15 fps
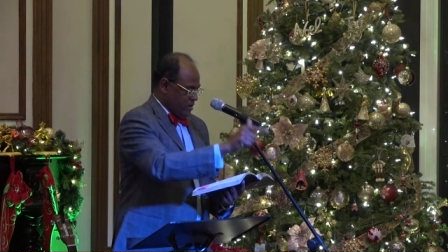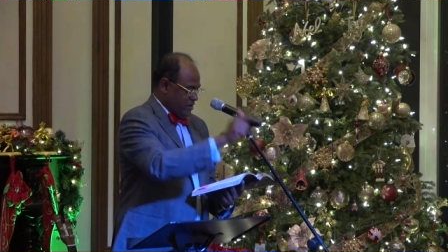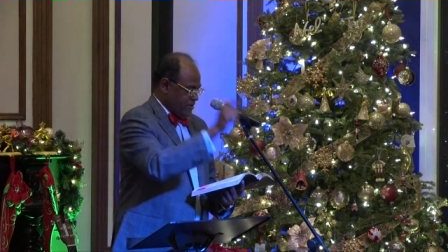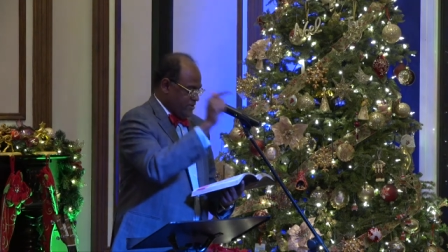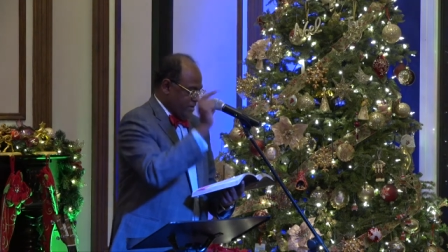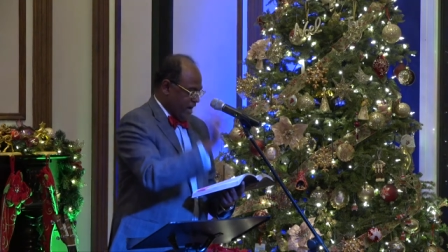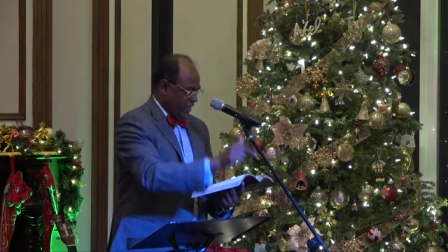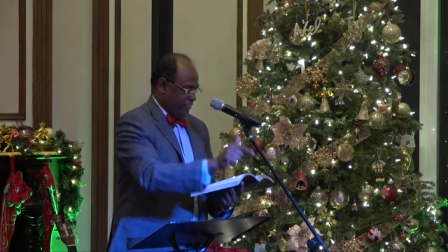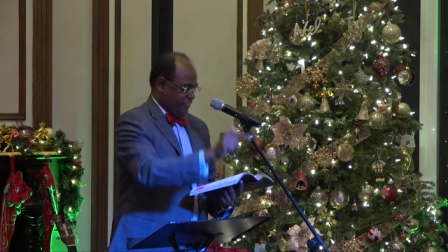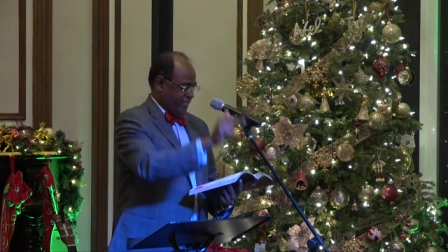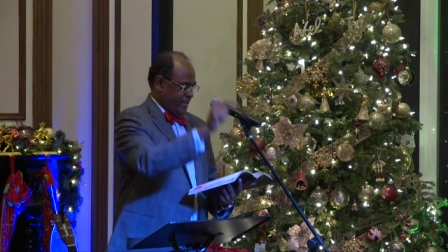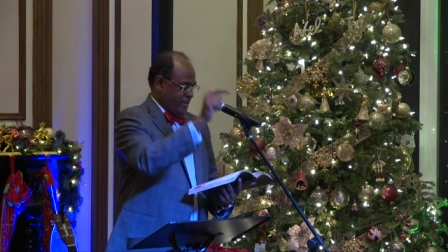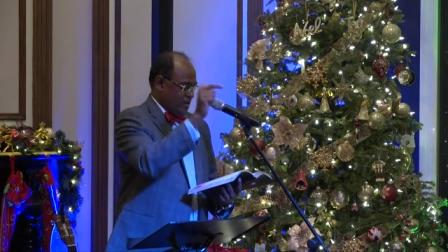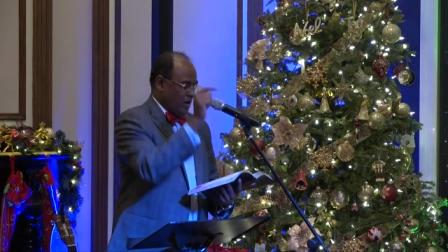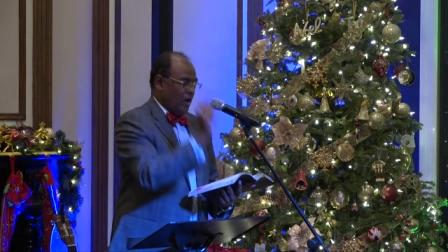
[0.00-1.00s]

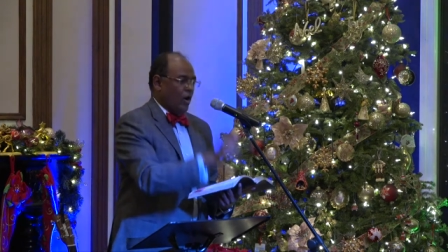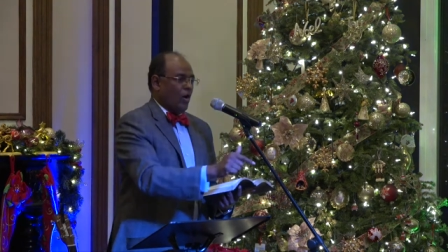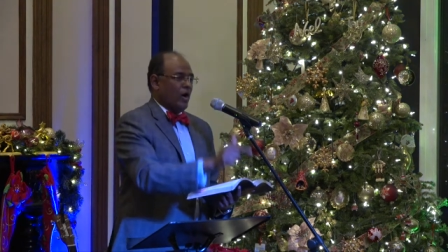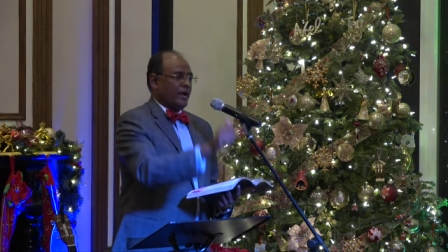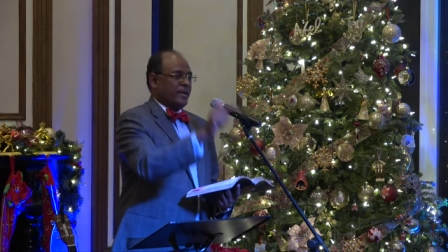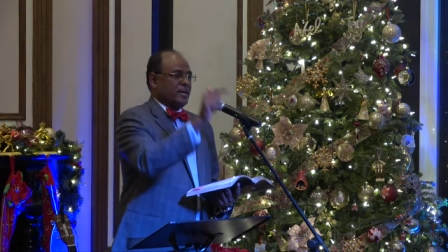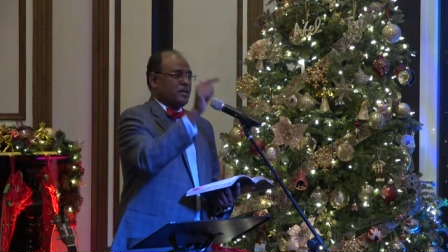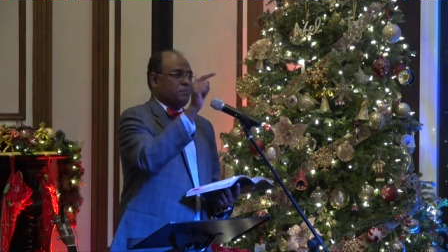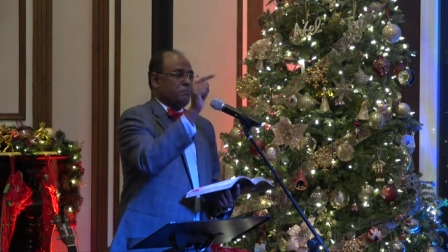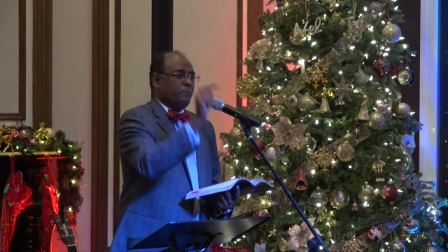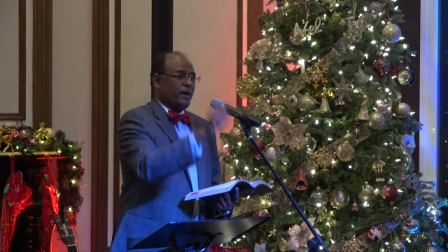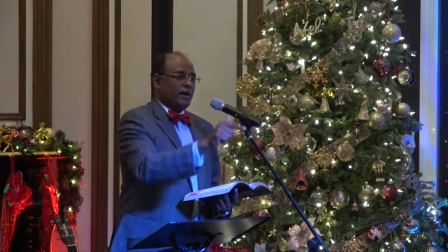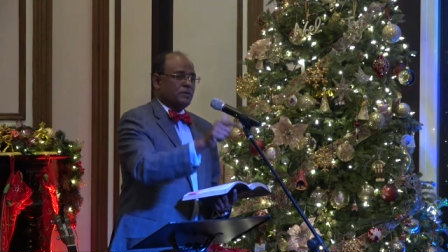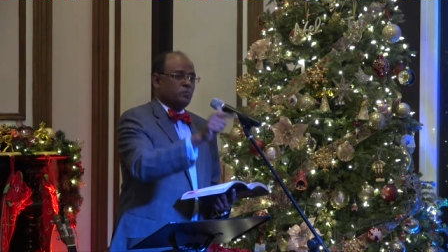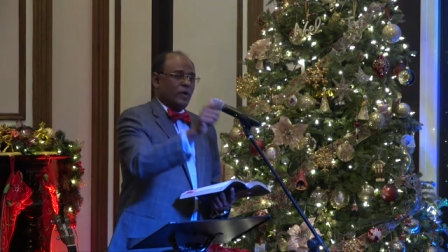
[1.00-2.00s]
nothing on it
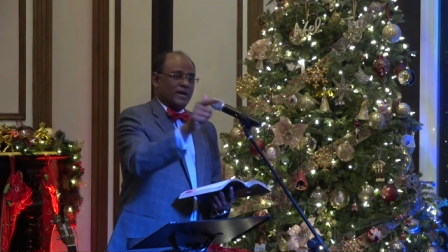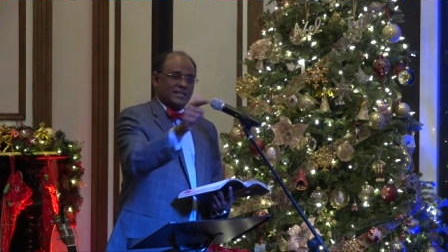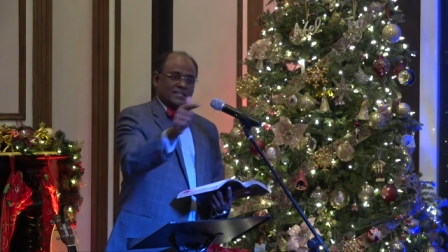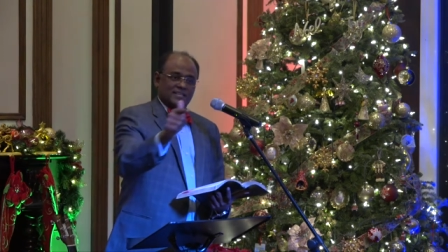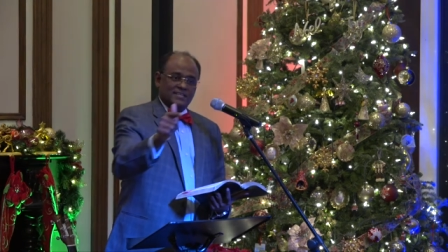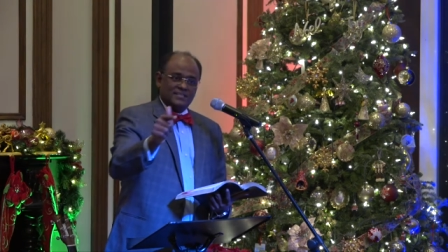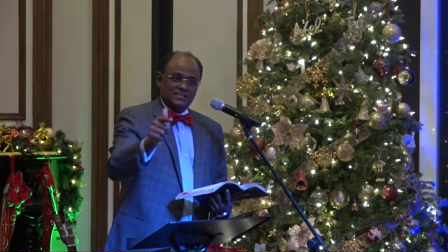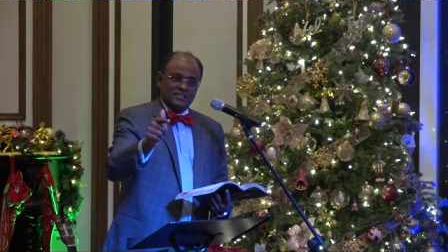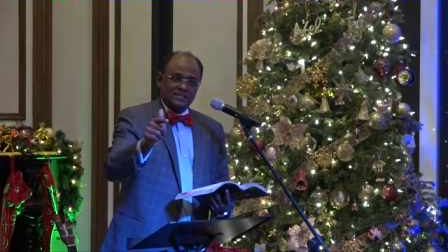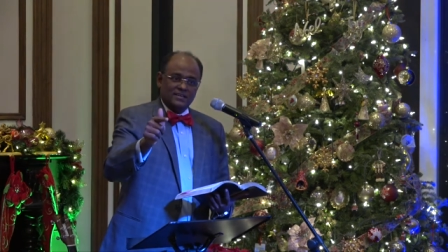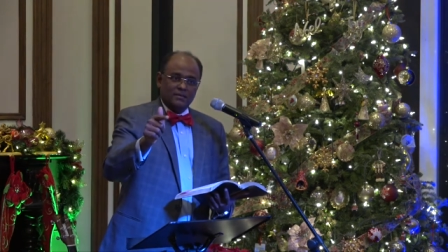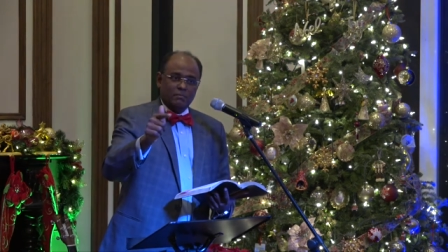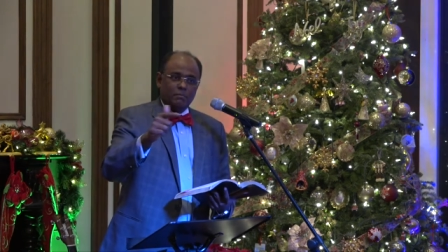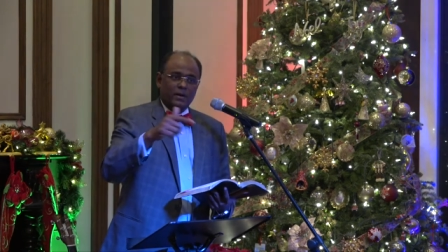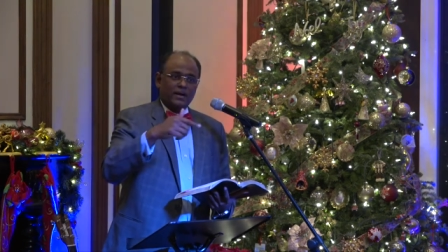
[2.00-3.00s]
but what?
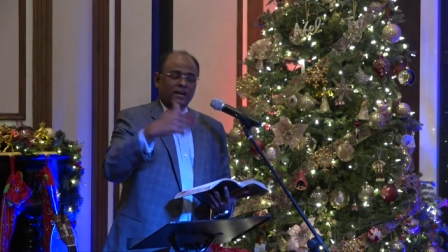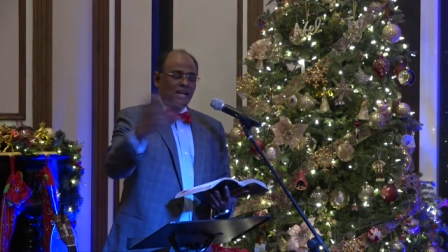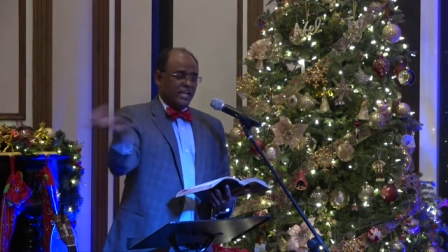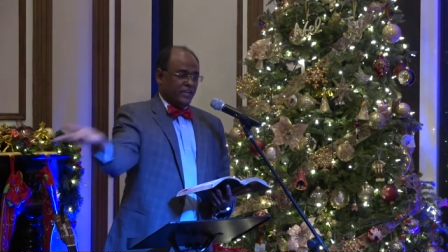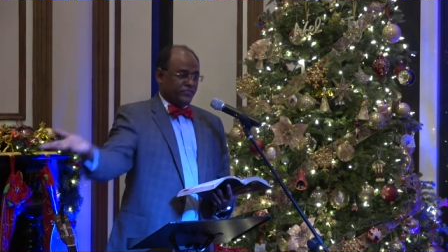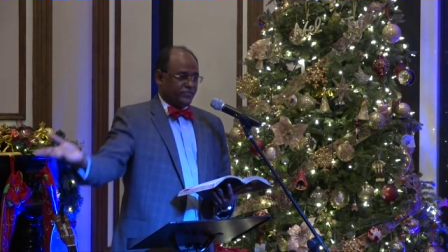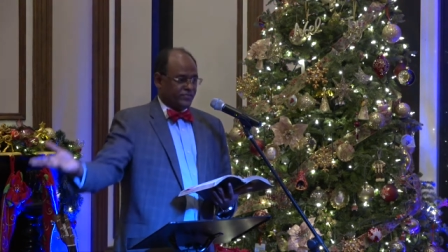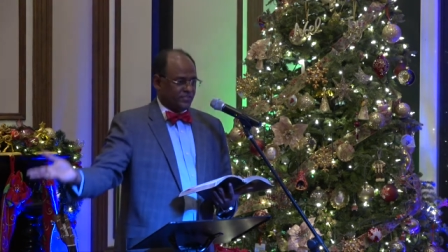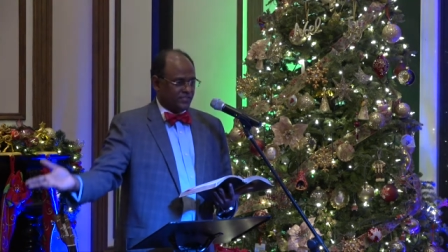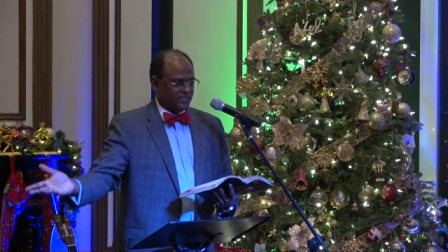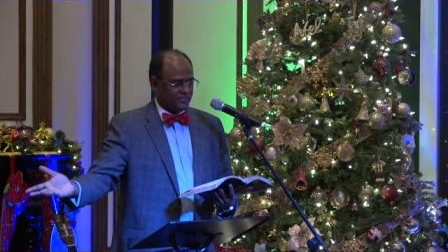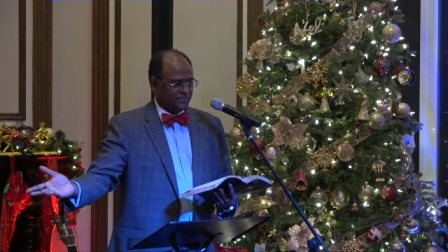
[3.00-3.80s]
But leaves.